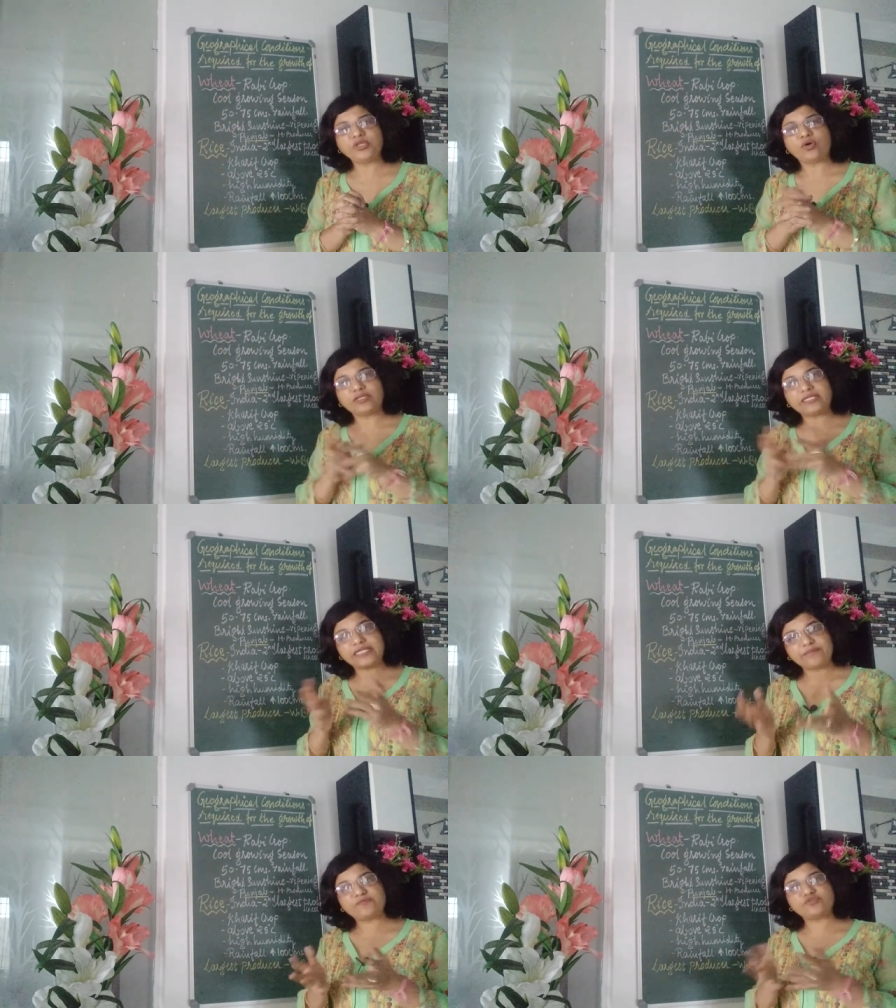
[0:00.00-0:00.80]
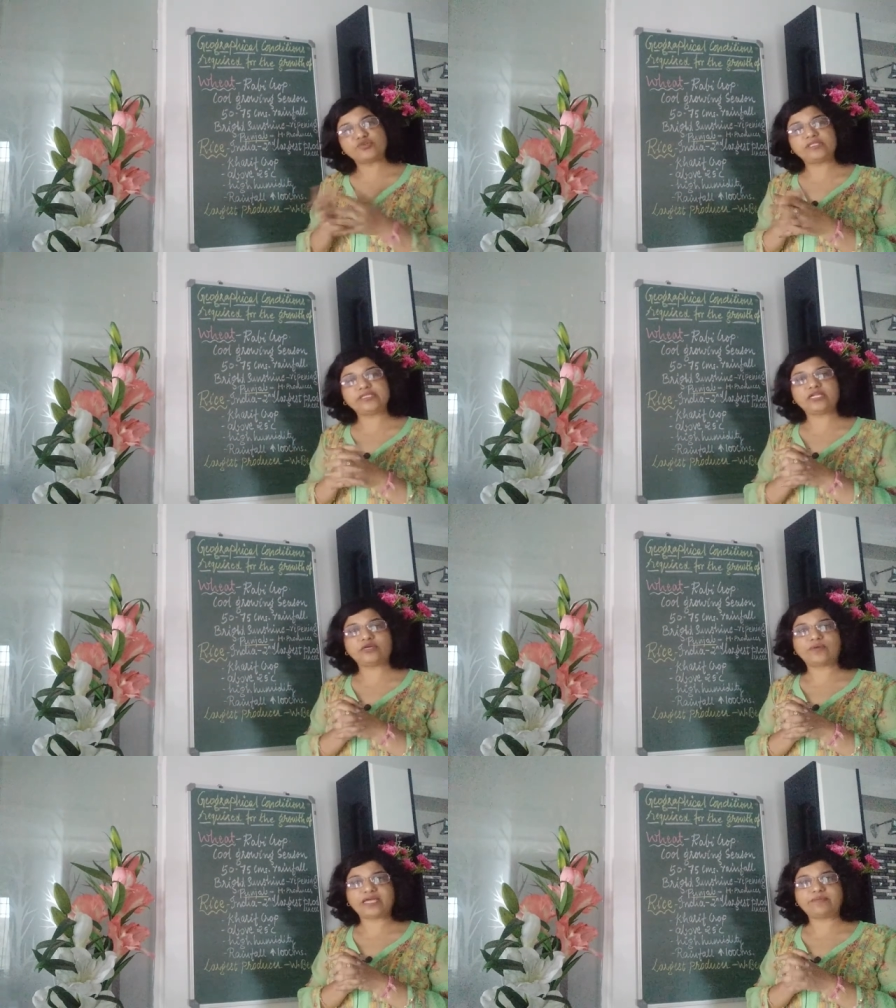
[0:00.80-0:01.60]
or the type of soil they
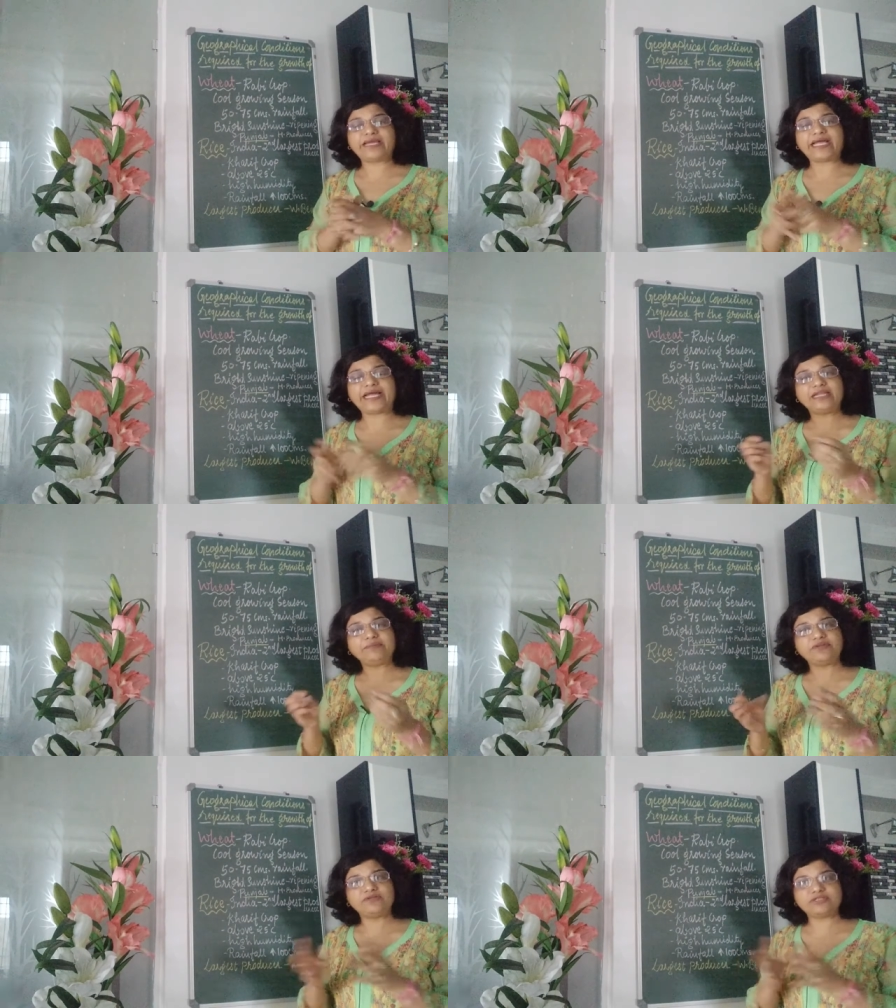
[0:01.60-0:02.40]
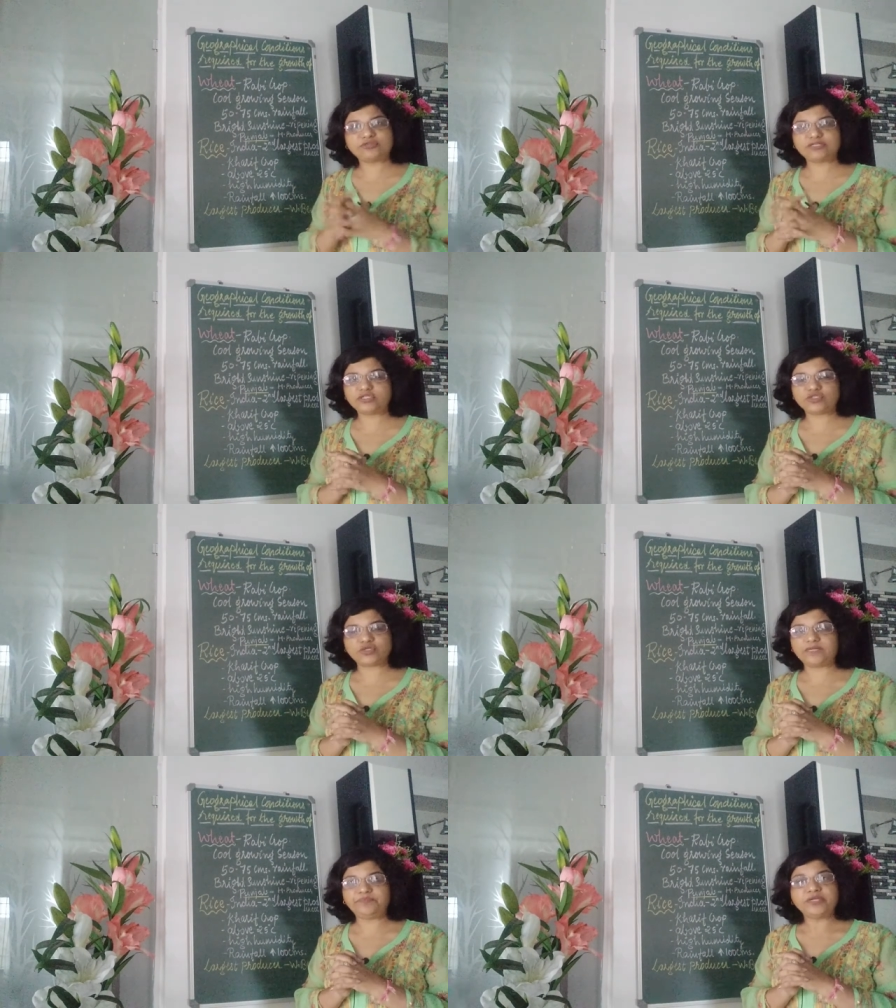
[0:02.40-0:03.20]
require by adding minerals to that
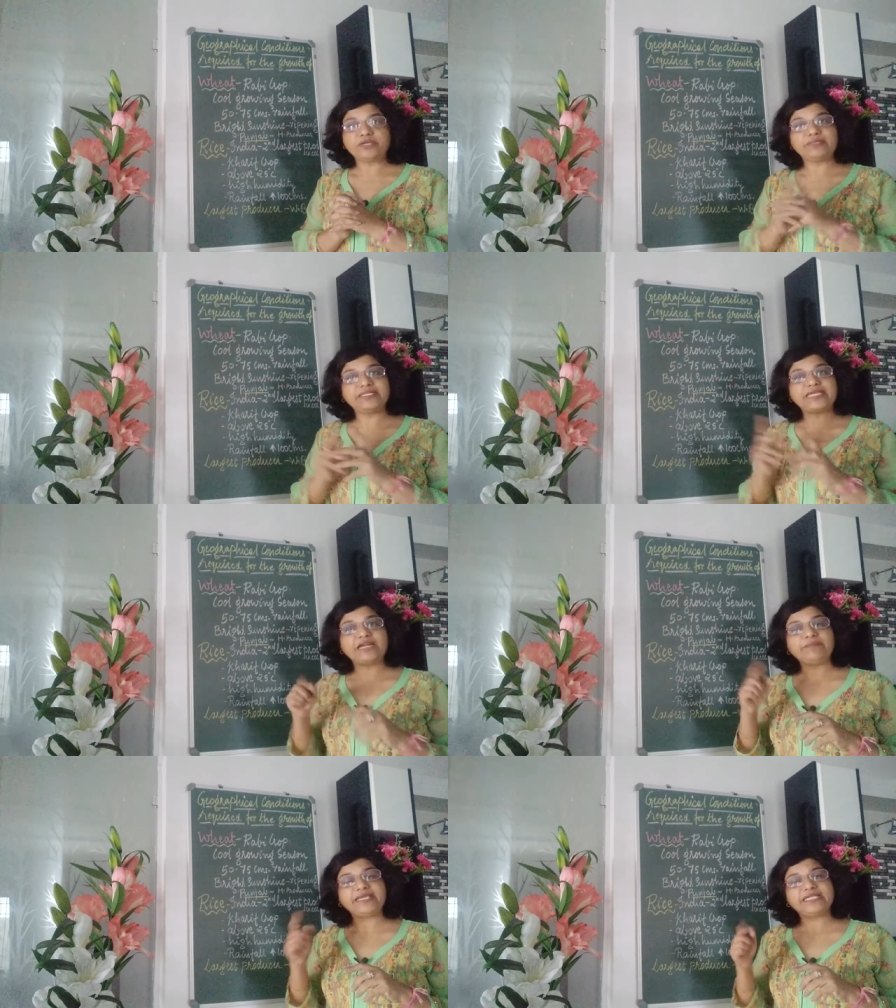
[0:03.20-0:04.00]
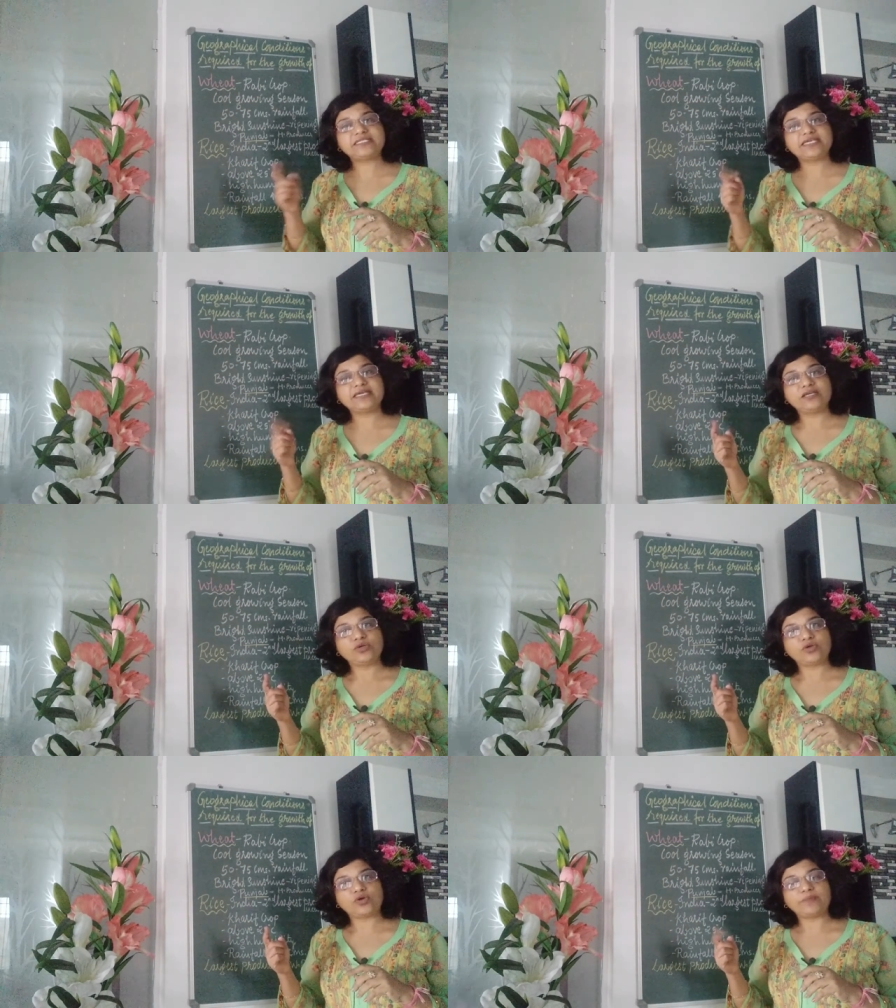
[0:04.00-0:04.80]
soil, but that makes the
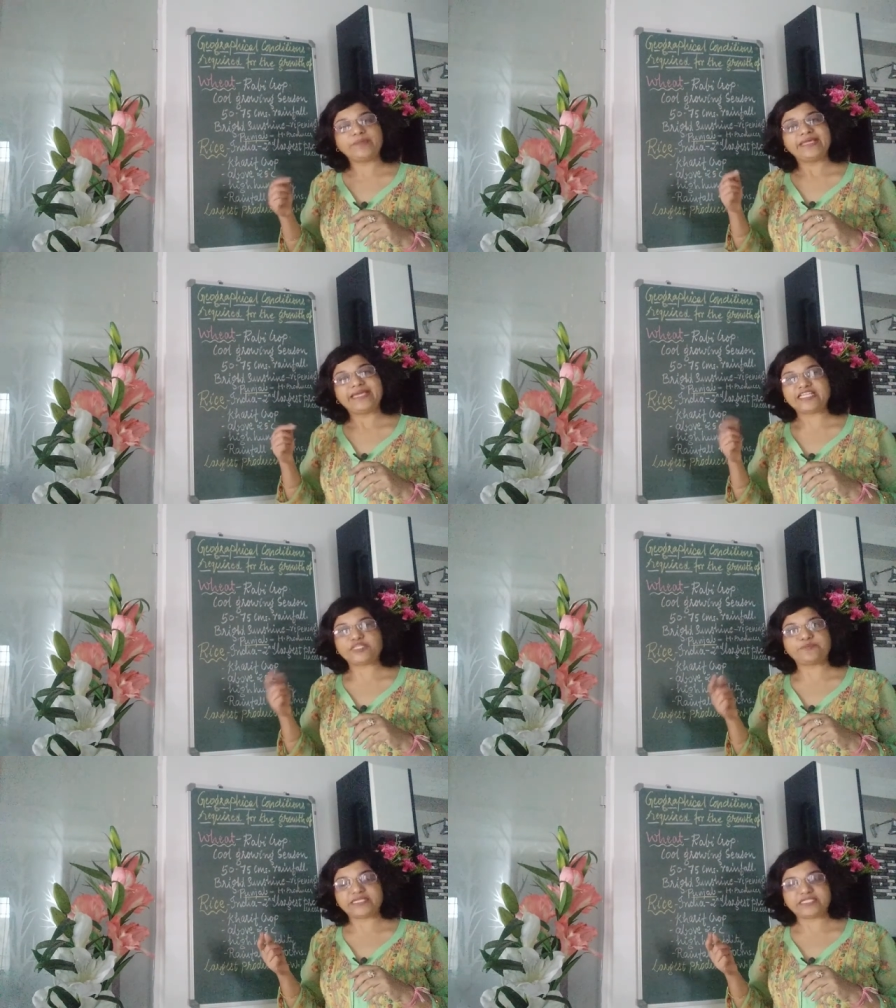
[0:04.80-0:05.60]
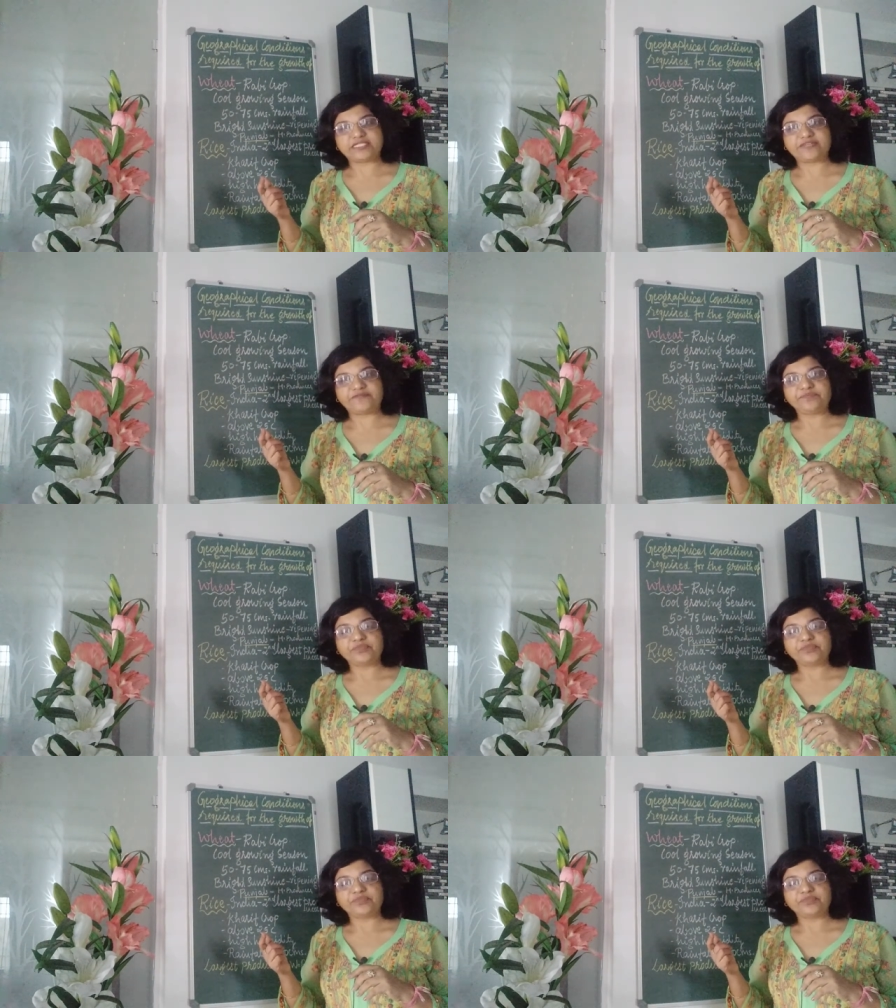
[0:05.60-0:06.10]
crop expensive.